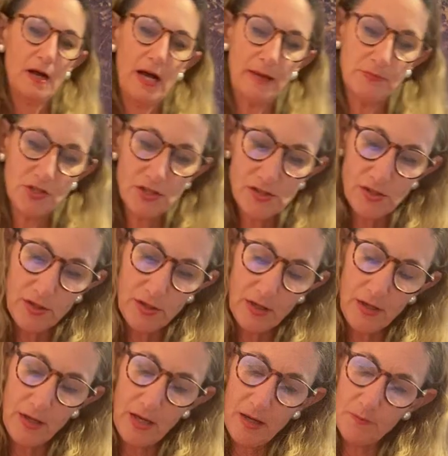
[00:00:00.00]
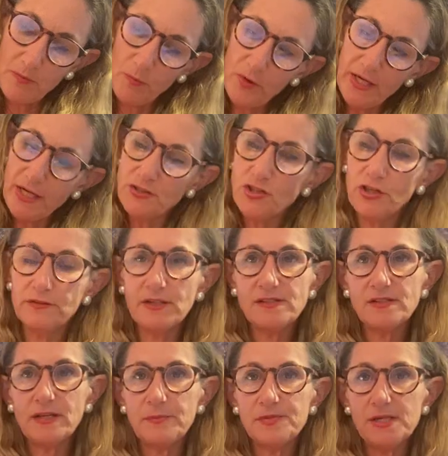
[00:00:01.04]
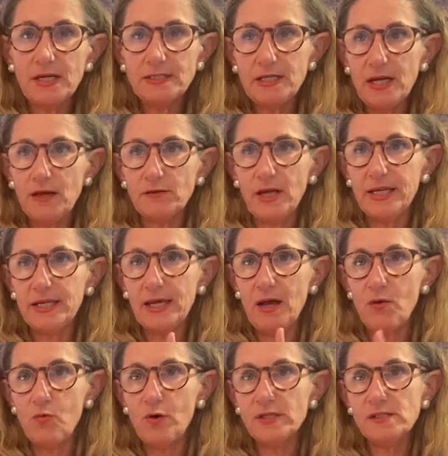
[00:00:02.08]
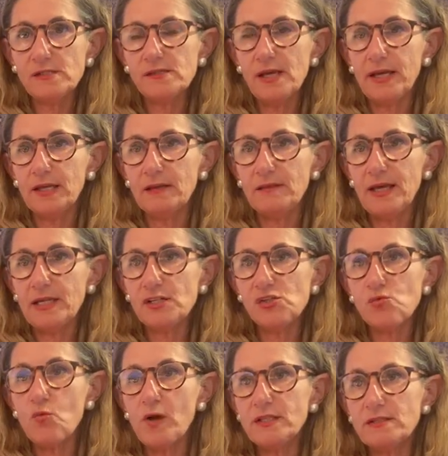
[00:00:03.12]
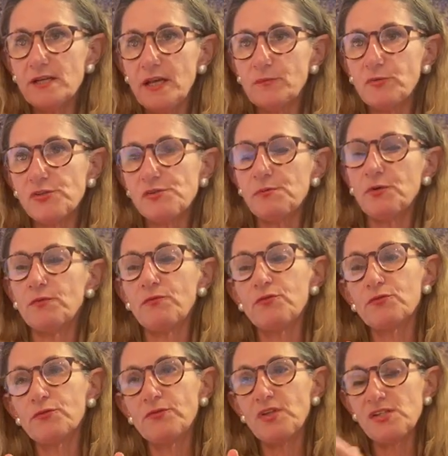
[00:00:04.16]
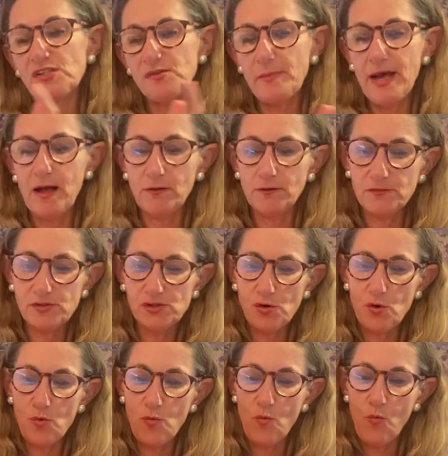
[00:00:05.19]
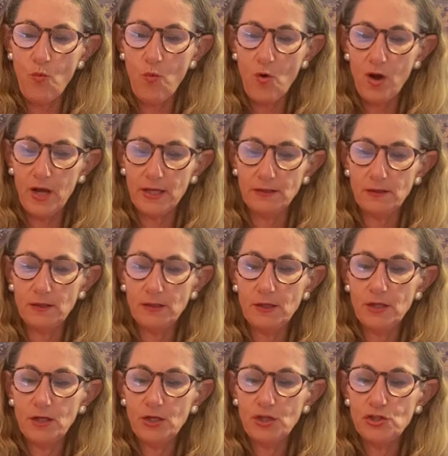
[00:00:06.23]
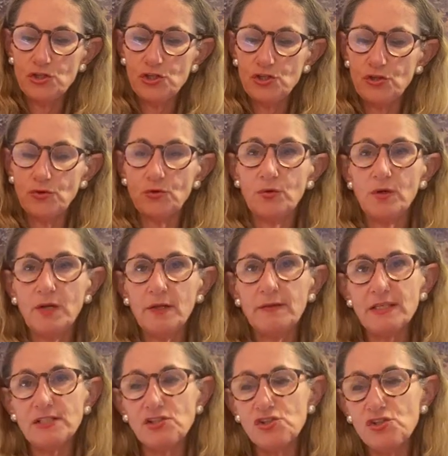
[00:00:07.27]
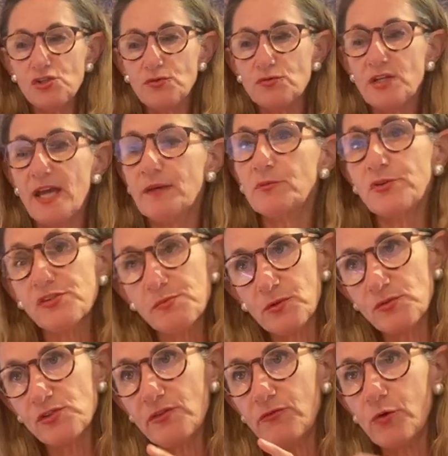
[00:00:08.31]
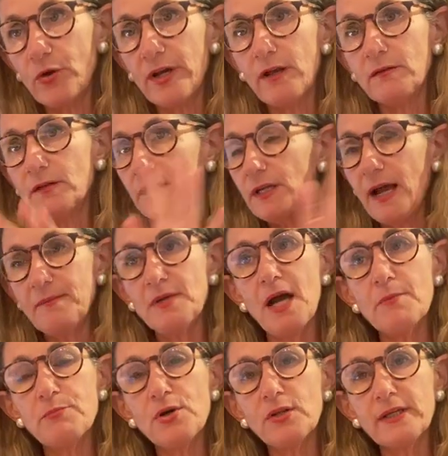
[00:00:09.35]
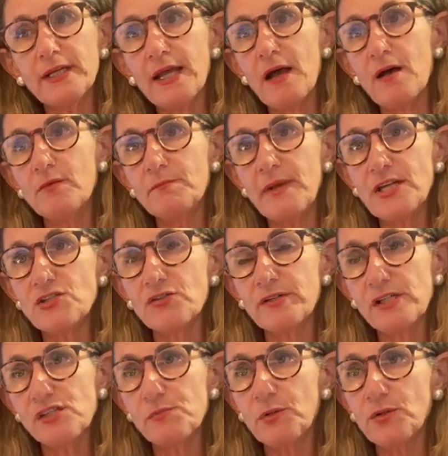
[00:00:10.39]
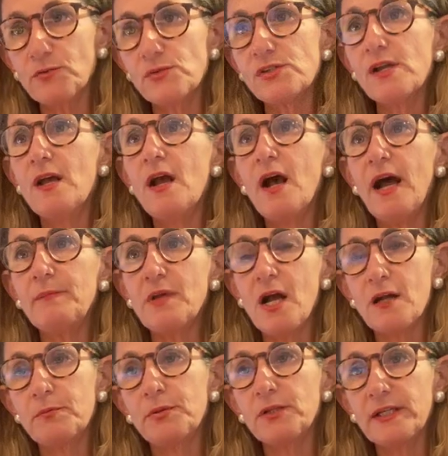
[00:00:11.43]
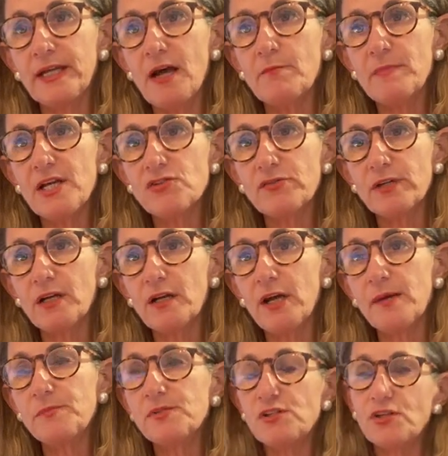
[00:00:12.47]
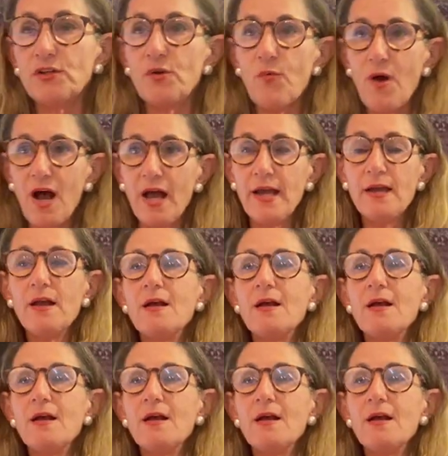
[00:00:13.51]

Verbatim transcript: I'm just gonna, um, when I turn this upside down, I count one second, that is one tablespoon through this spout. So one, two, that's two tablespoons of oil. I'm not pulling out measuring spoons. I'm not pulling out measuring cups. Do you know why?